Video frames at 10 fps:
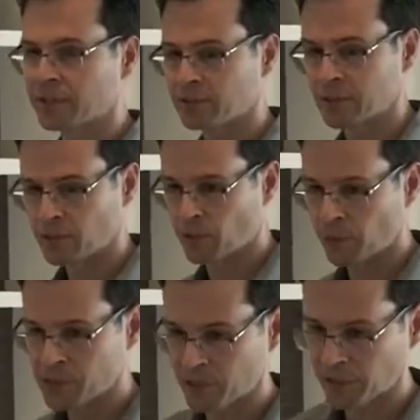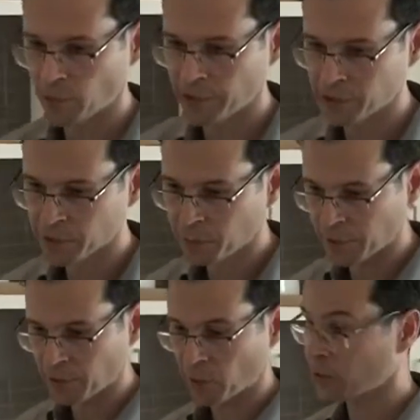so don't rummage their underwear drawer,
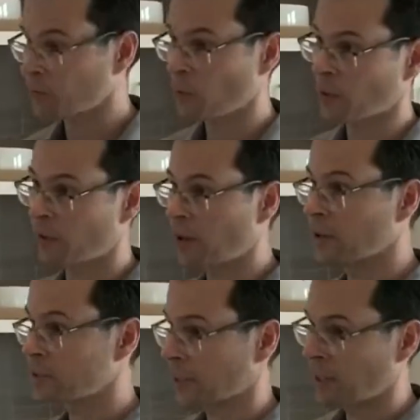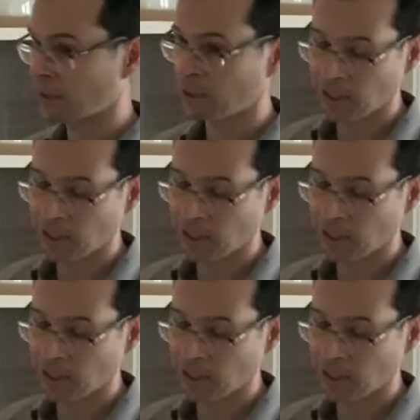but you're welcome to walk around and check out.